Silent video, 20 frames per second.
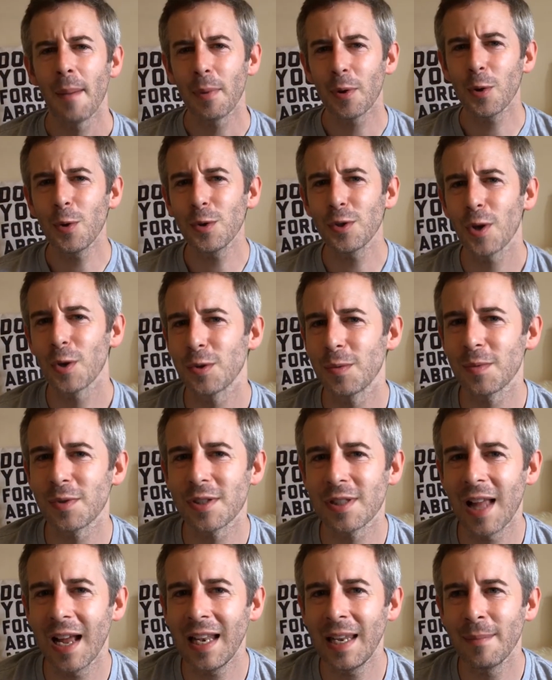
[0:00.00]
but also some
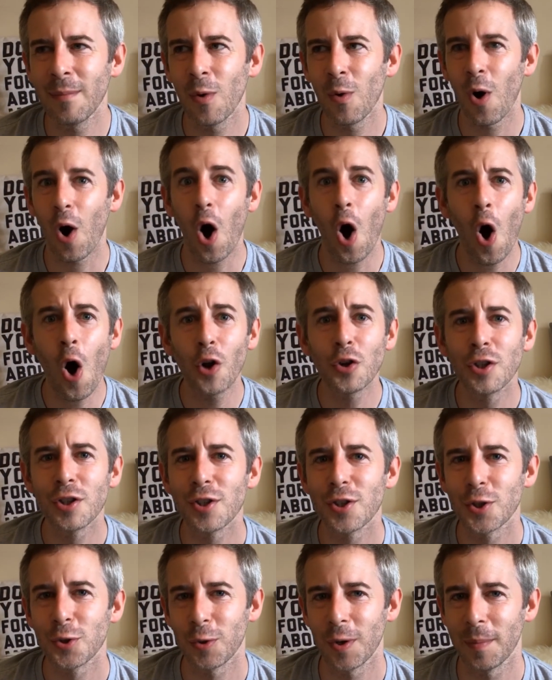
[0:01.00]
slightly more odd
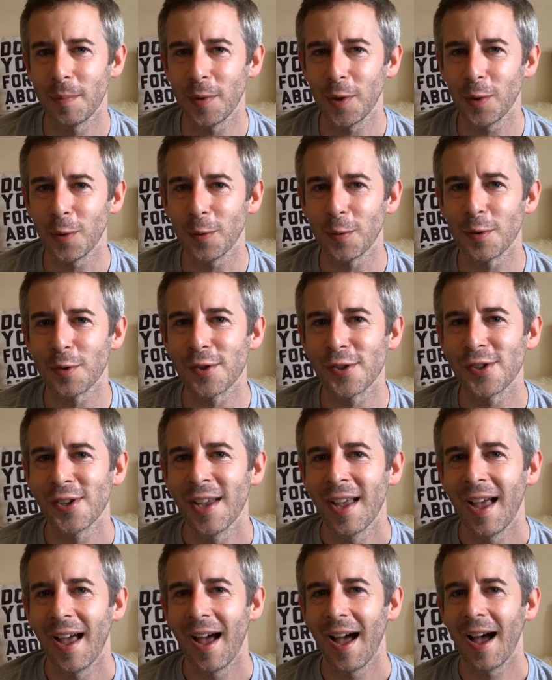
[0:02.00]
tributes
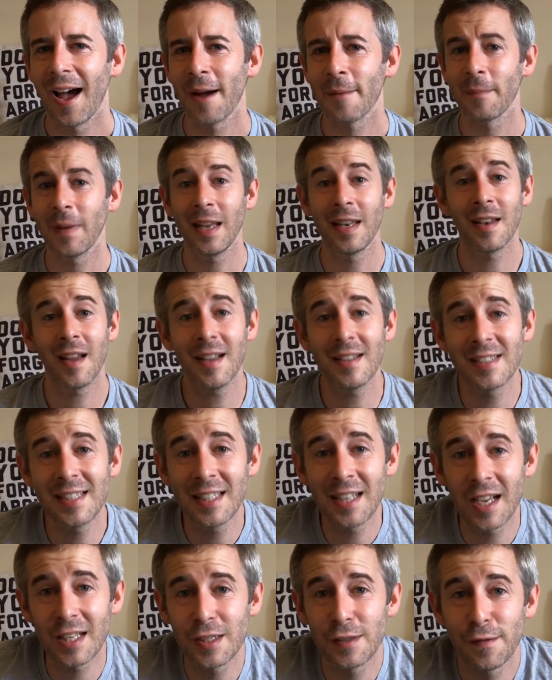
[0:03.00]
um, in
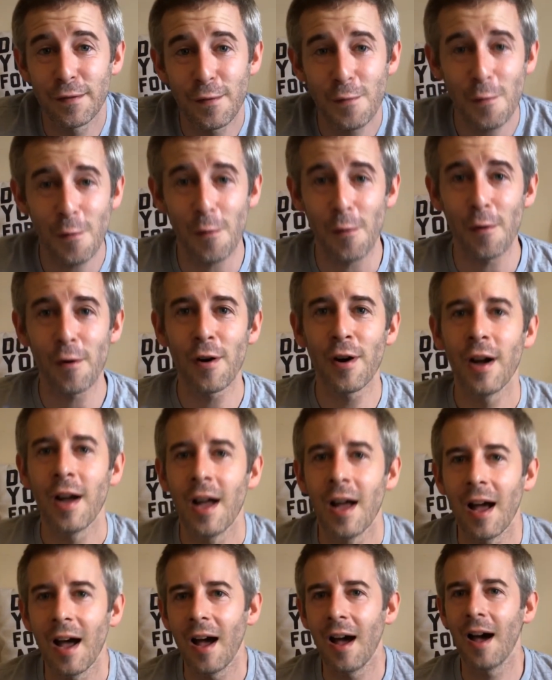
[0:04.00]
1994,
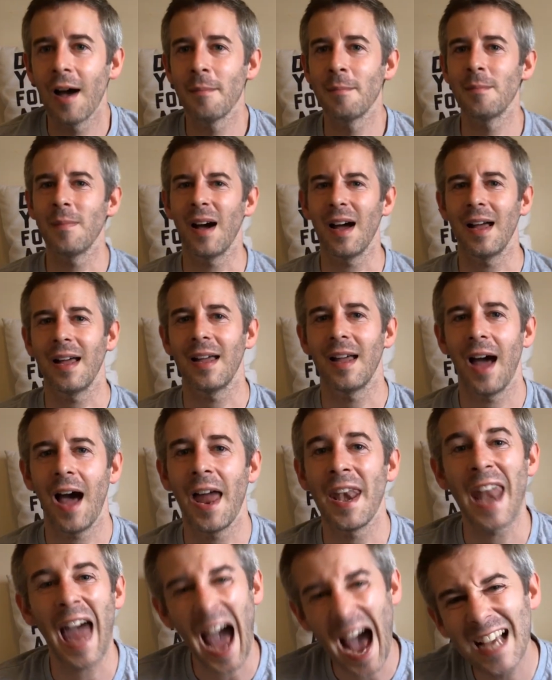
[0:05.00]
um,
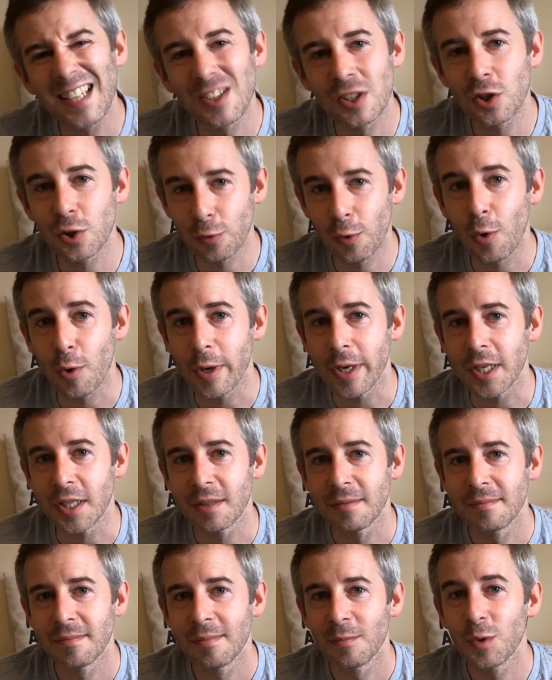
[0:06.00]
an asteroid
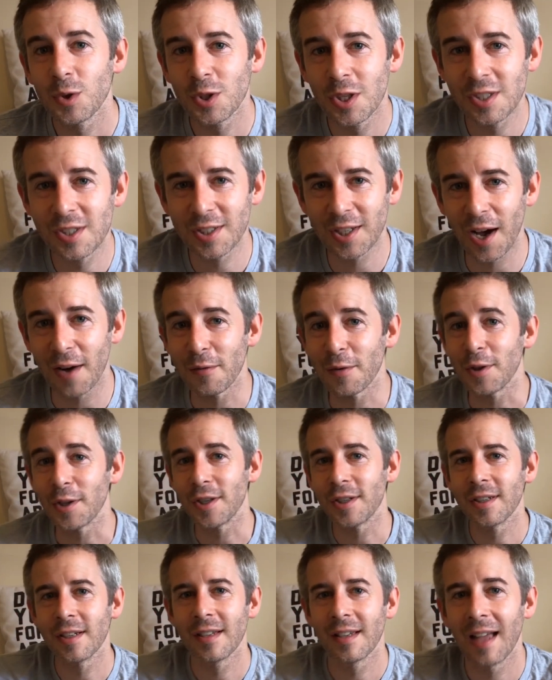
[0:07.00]
was discovered
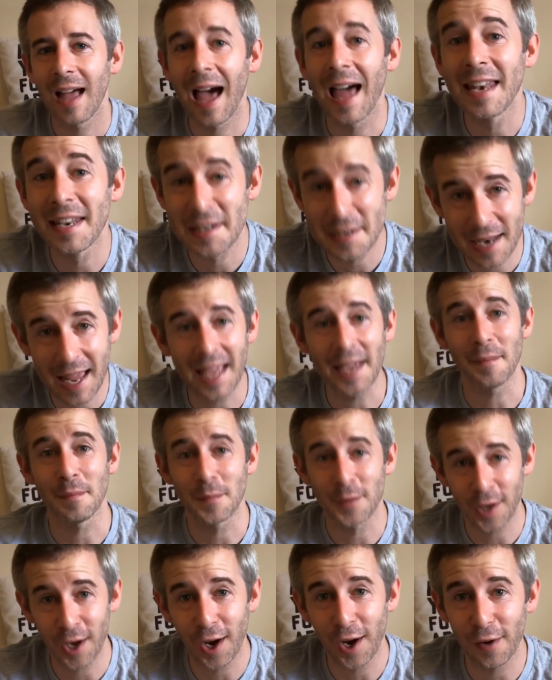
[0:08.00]
and
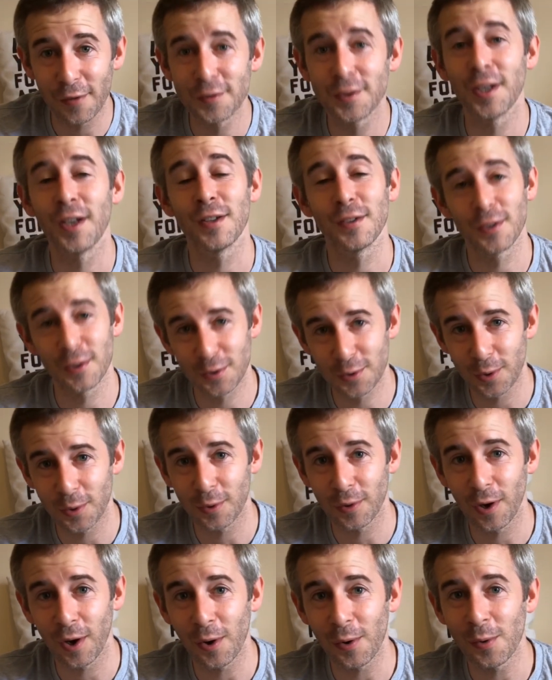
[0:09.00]
named after
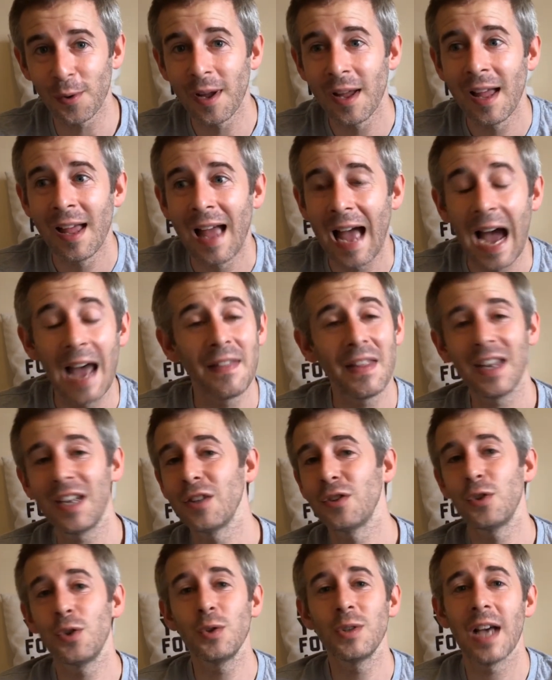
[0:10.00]
Totoro. And then in
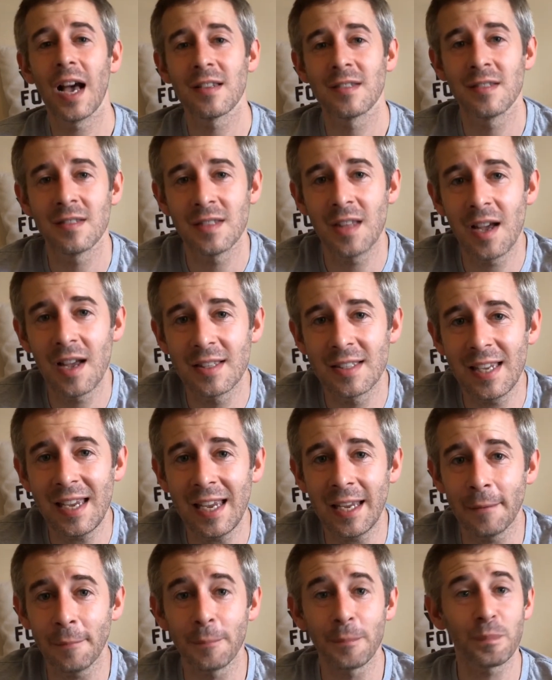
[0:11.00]

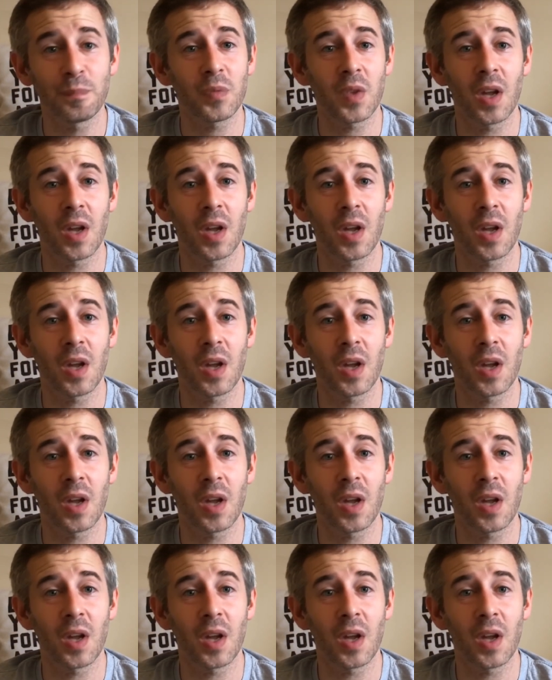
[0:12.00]
2013,